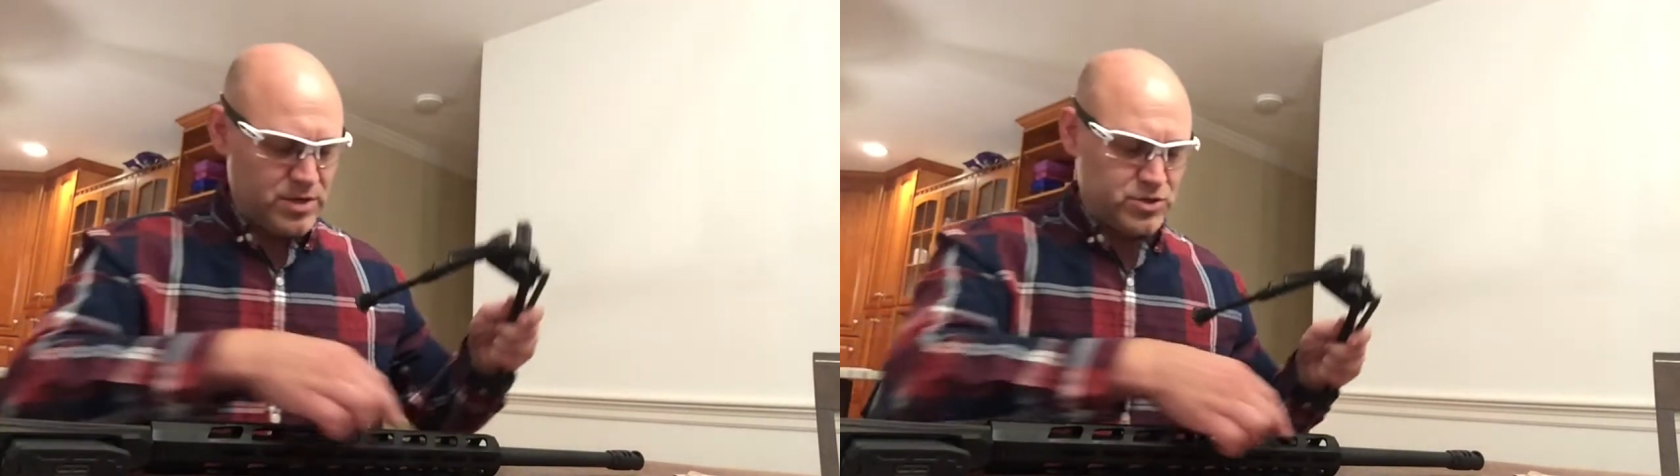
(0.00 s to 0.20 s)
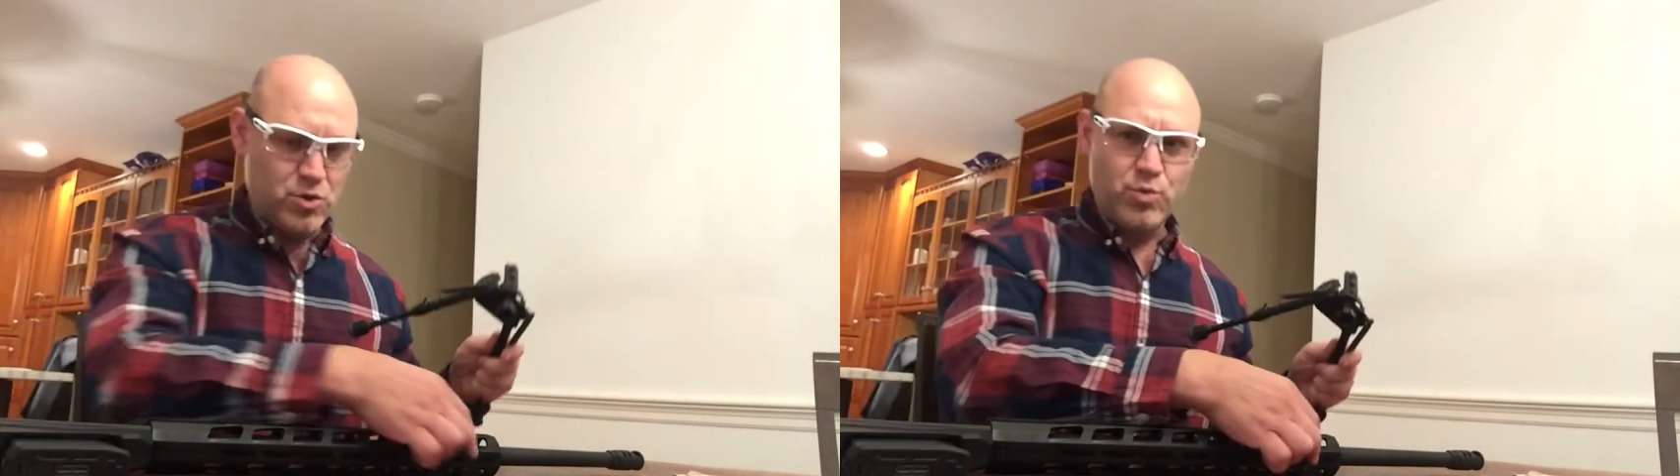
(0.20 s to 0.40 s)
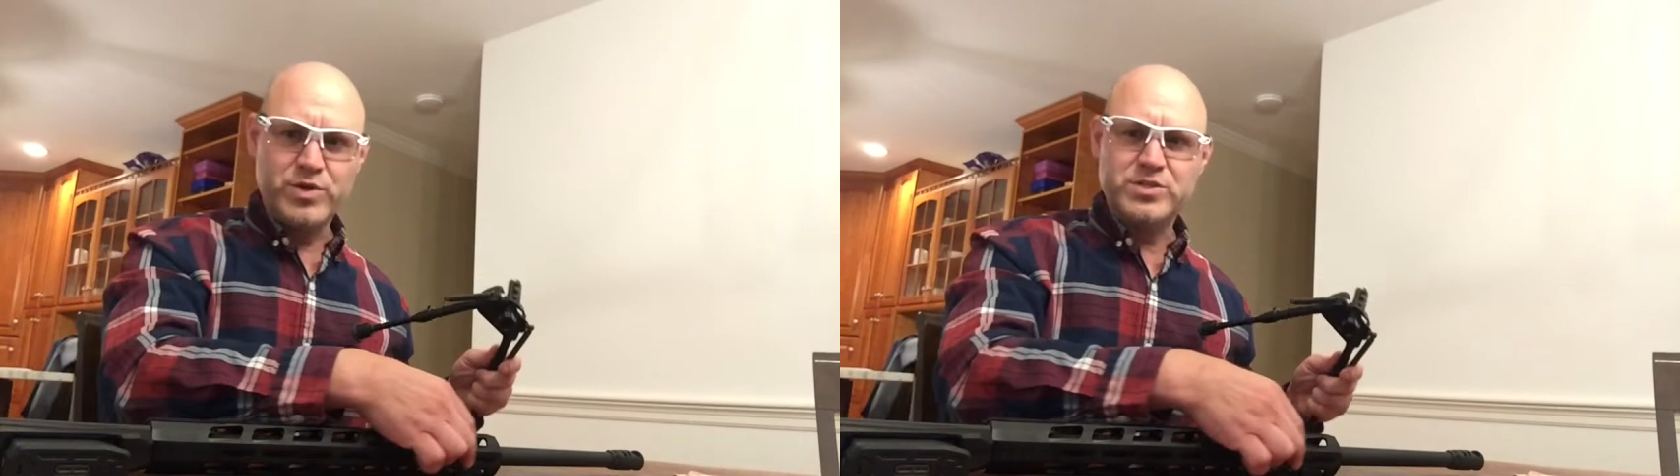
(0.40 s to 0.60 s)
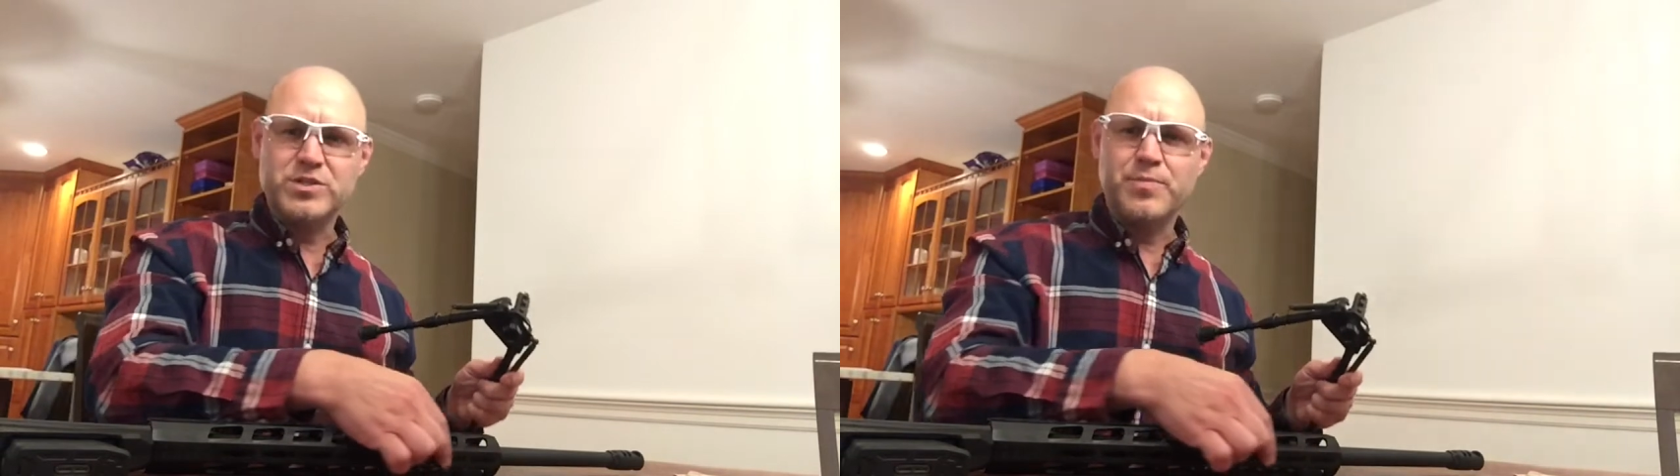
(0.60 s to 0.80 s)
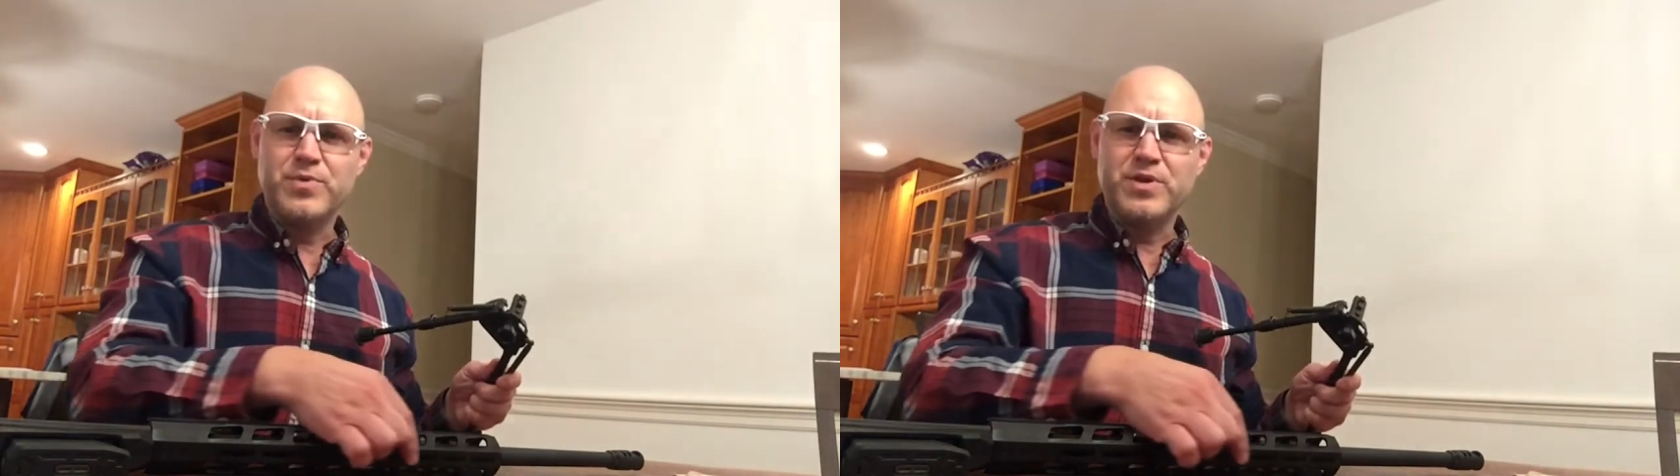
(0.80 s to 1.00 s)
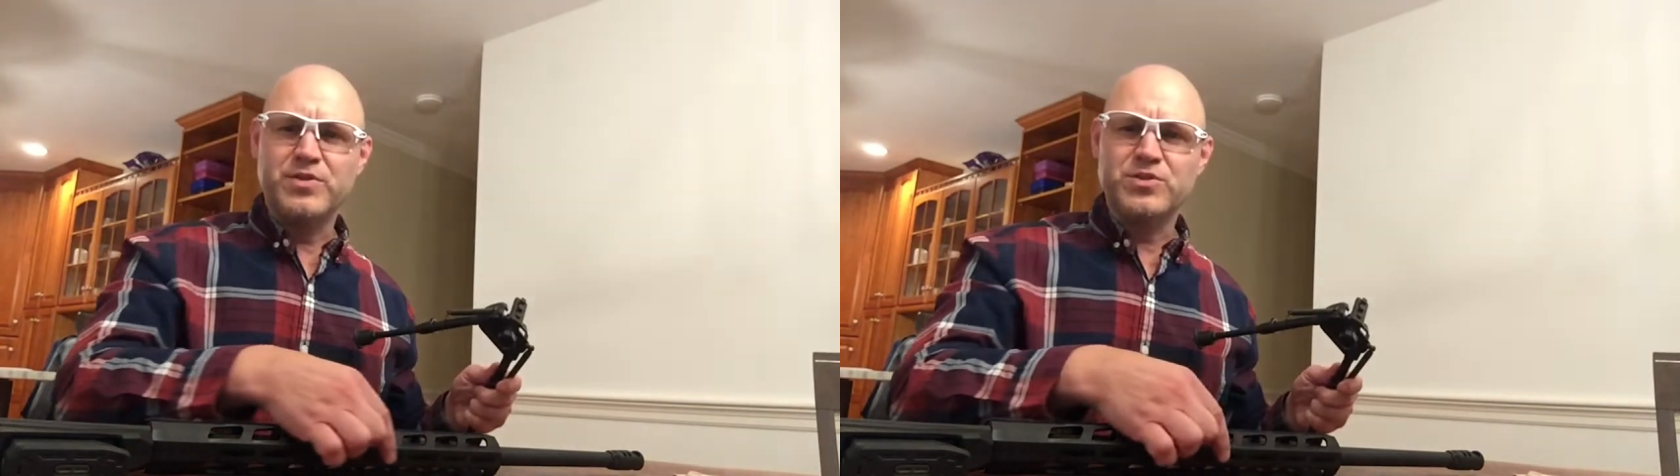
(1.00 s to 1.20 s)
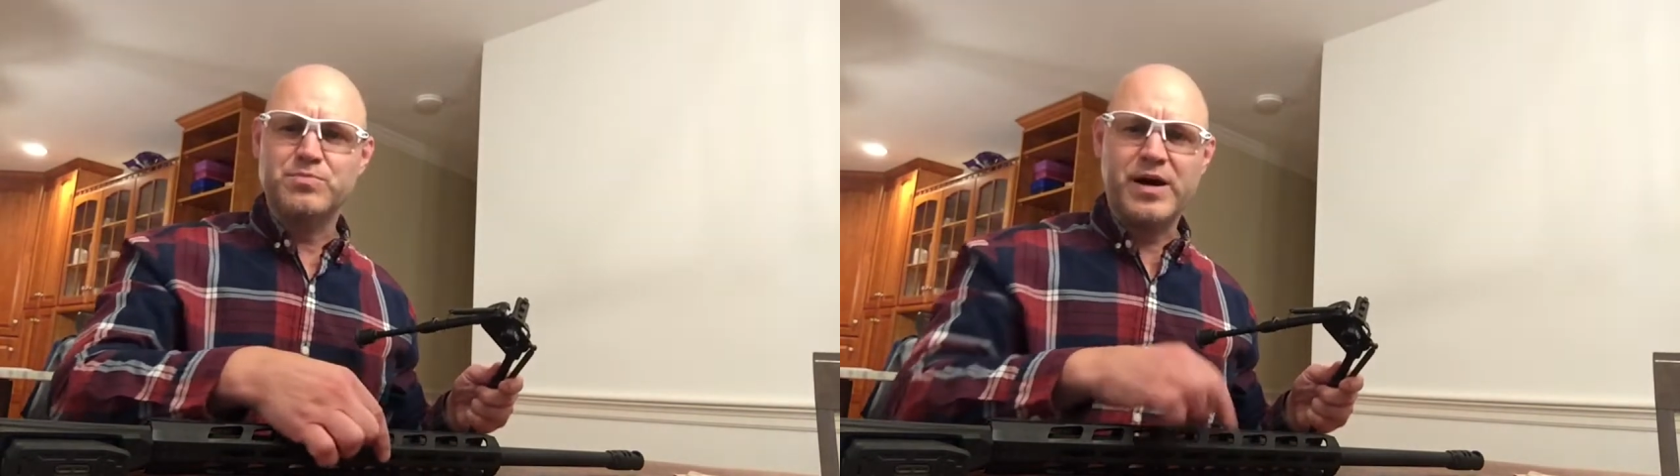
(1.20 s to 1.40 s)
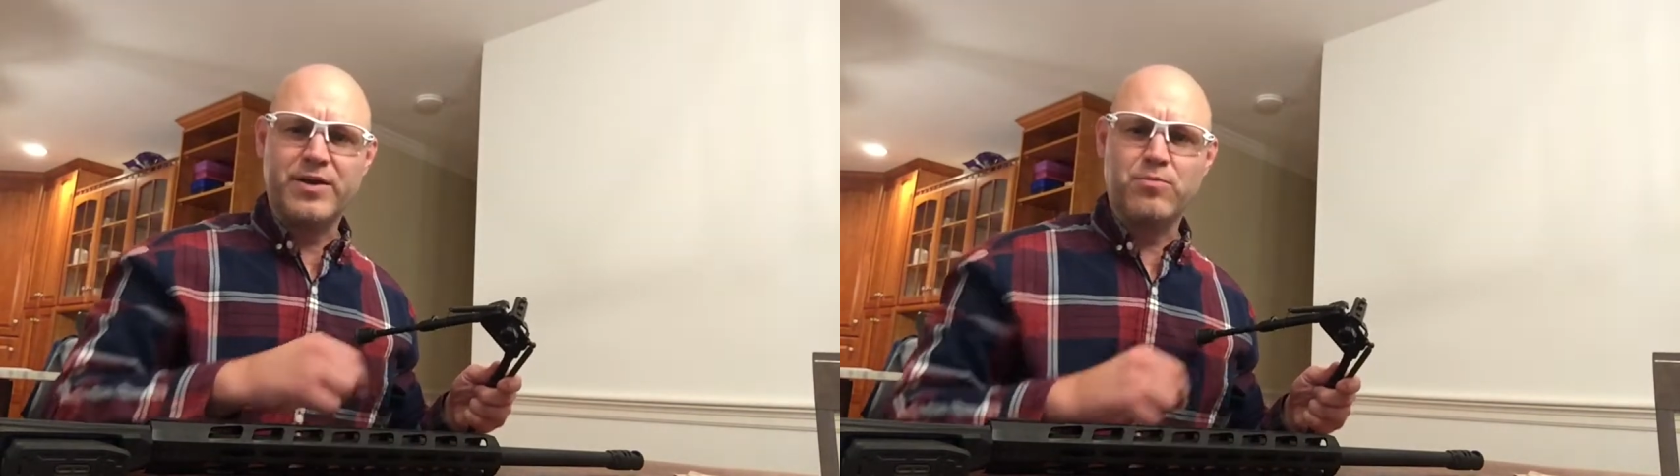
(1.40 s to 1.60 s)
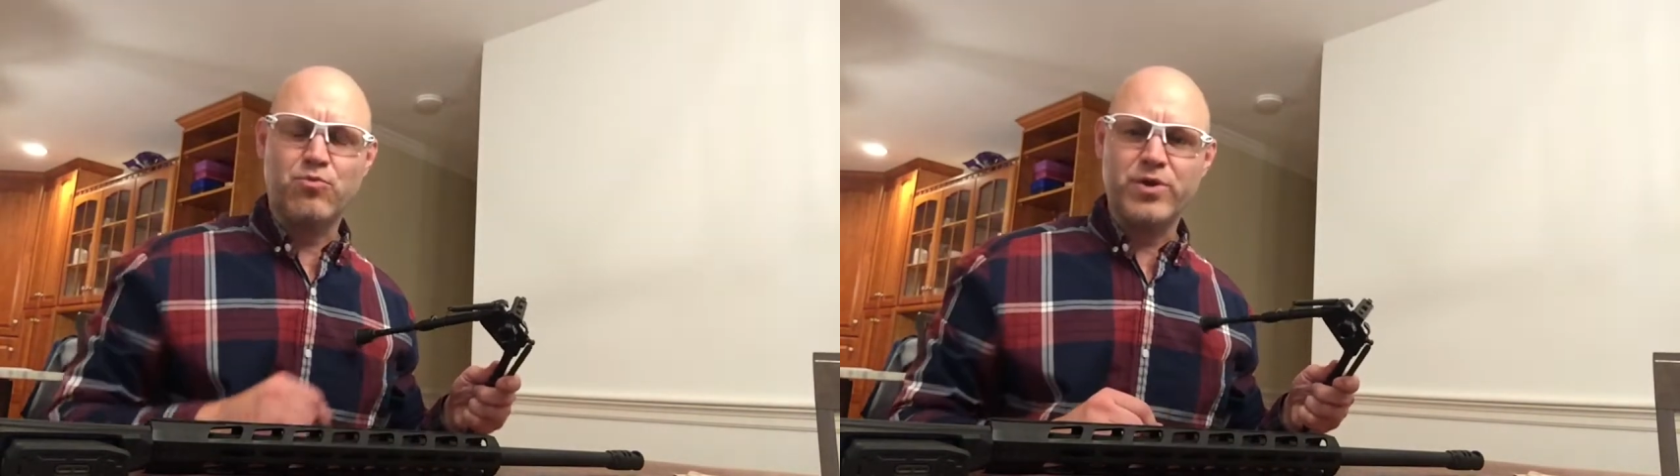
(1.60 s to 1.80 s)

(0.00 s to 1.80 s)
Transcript: So when we slip it in this bottom